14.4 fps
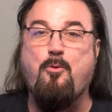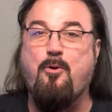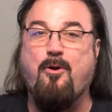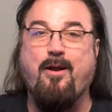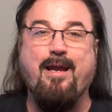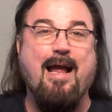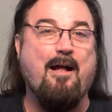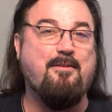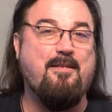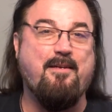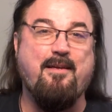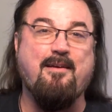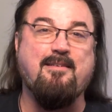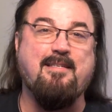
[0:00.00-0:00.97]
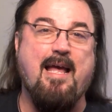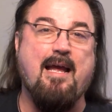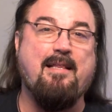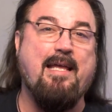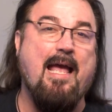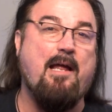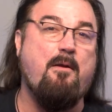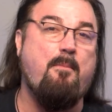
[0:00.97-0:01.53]
worry, I'll tell you
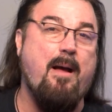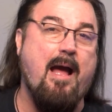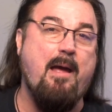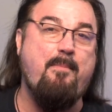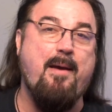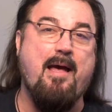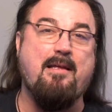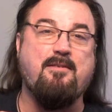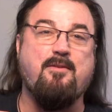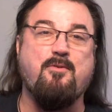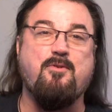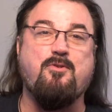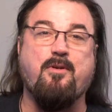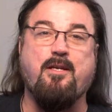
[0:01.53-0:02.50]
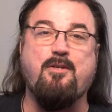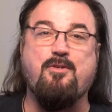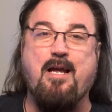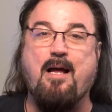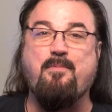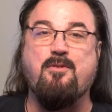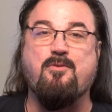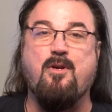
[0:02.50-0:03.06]
exactly how to bypass those tricky
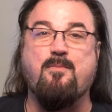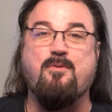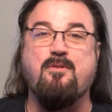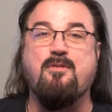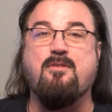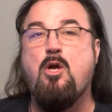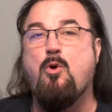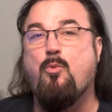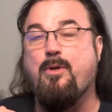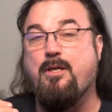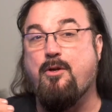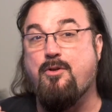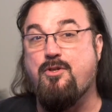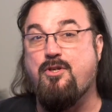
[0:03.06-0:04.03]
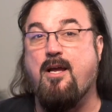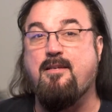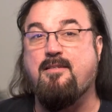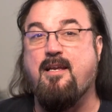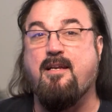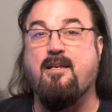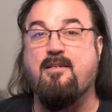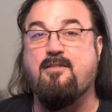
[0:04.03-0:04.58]
job descriptions when you're just
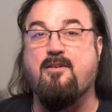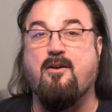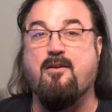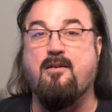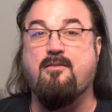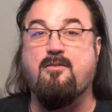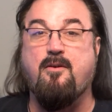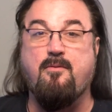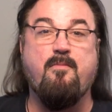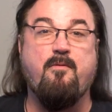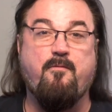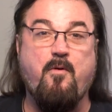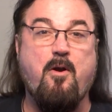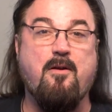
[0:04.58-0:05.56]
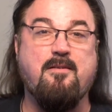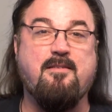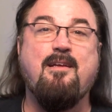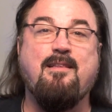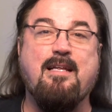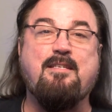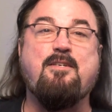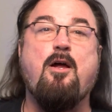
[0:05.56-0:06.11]
getting started. So first,
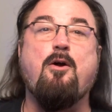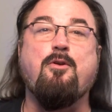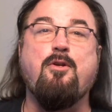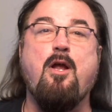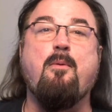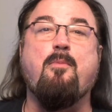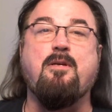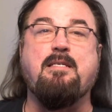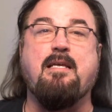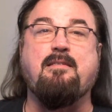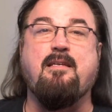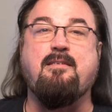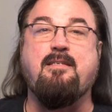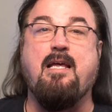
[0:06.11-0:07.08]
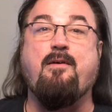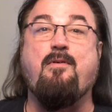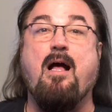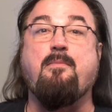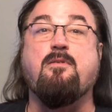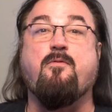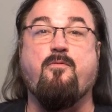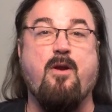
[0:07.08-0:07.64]
let's talk numbers as a
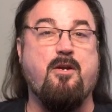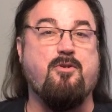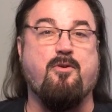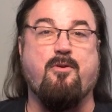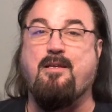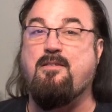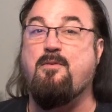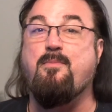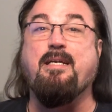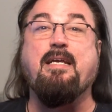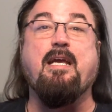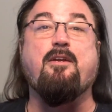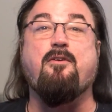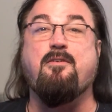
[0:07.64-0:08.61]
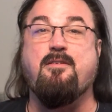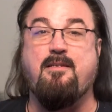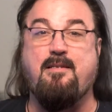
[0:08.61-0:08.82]
DevOps fresher, as a beginner to